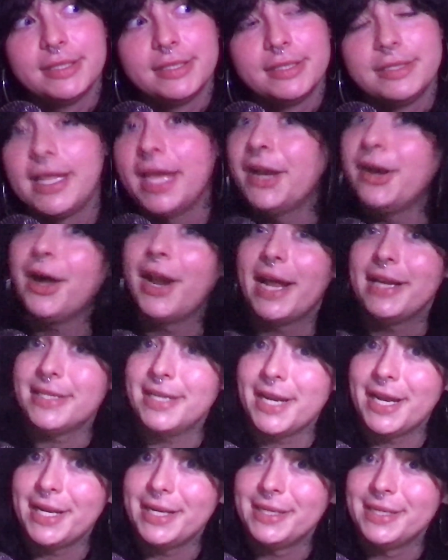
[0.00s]
Thank God I
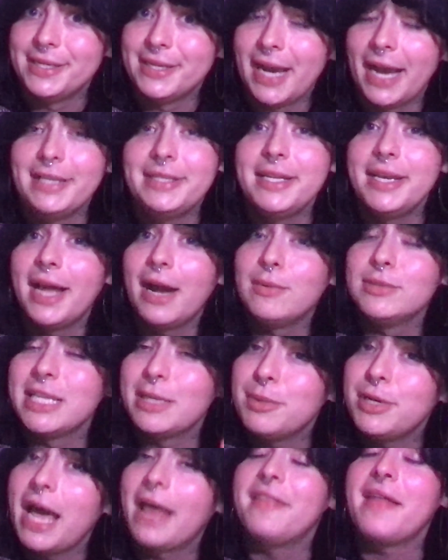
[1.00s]
didn't. I didn't. I was
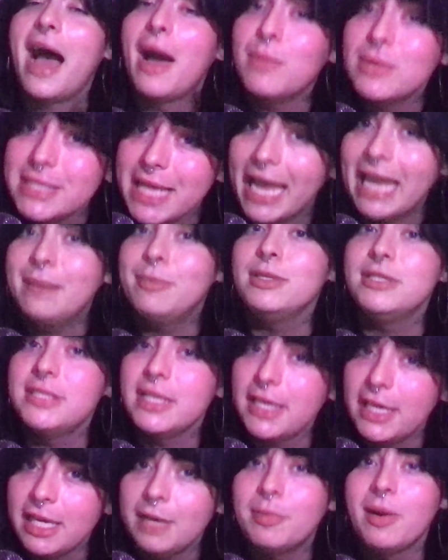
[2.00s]
able to, I was able
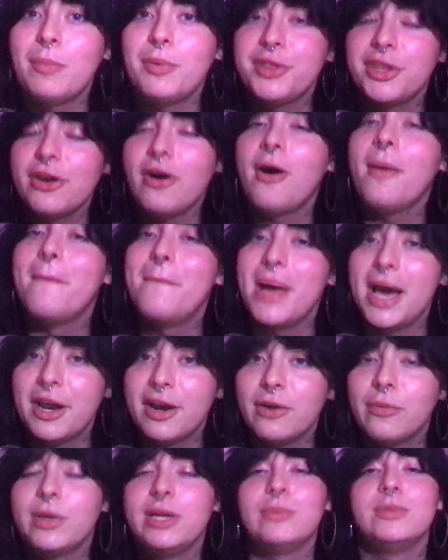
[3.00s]
to keep up with it all
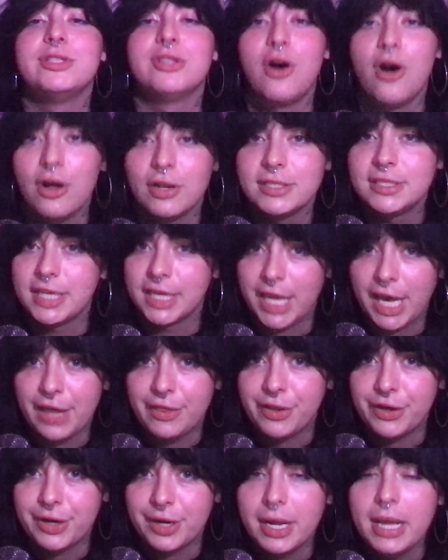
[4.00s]
better when it was all
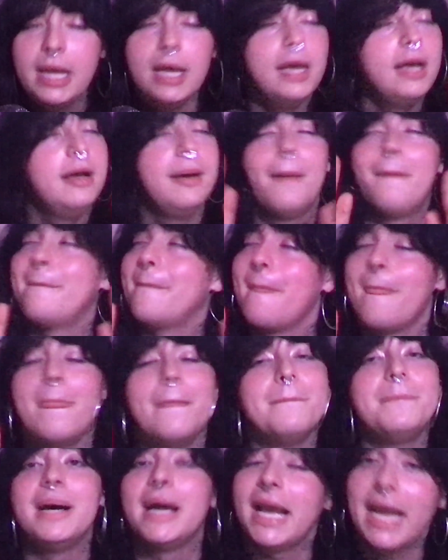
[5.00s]
together.
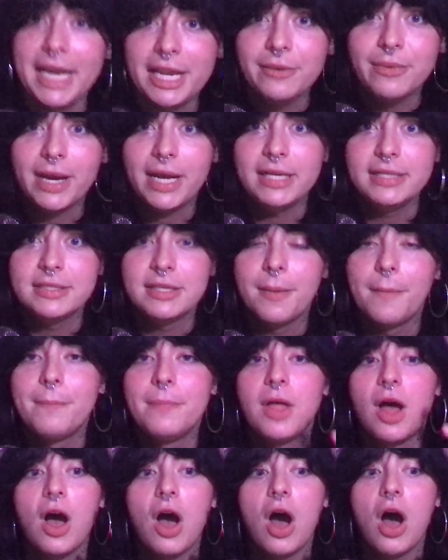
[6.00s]
But anyways,
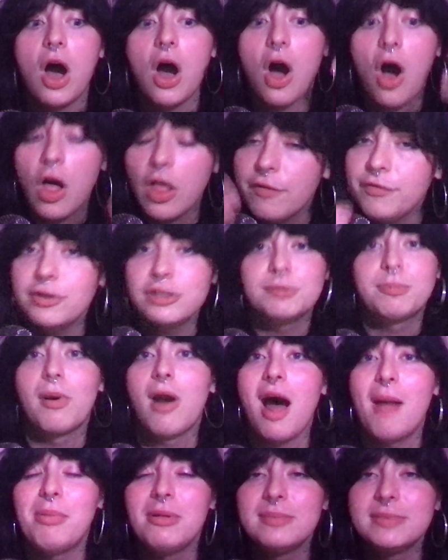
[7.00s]
all of those
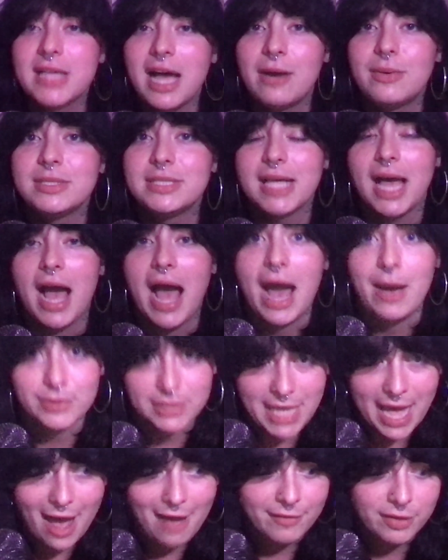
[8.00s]
problems I was I was
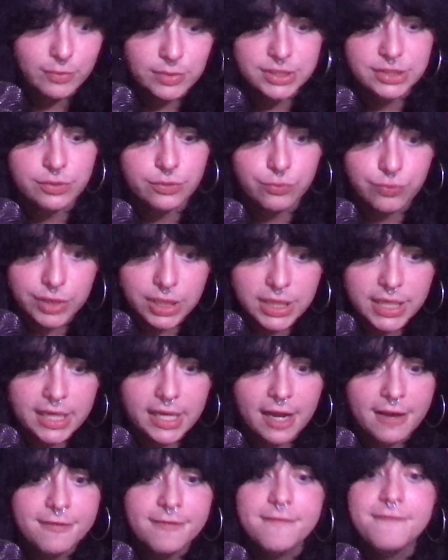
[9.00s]
having was
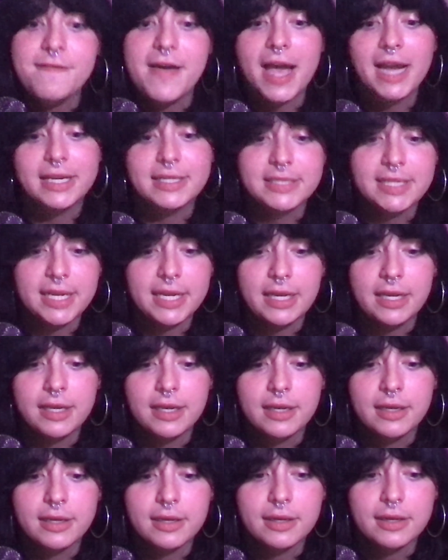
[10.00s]
really
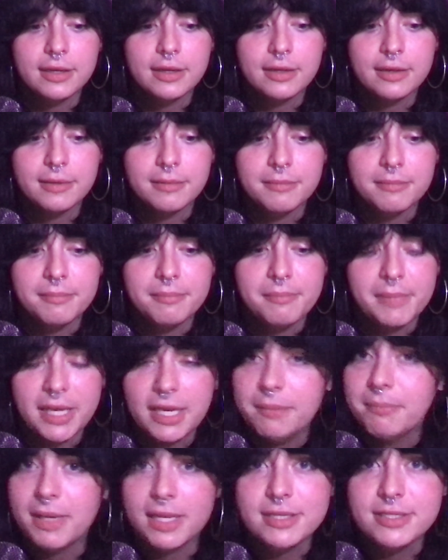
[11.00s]
affecting
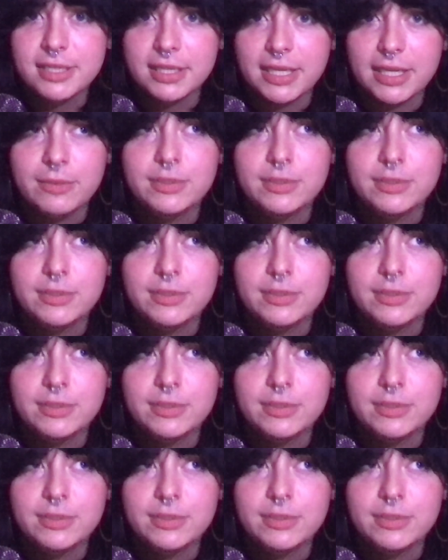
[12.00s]
me mentally.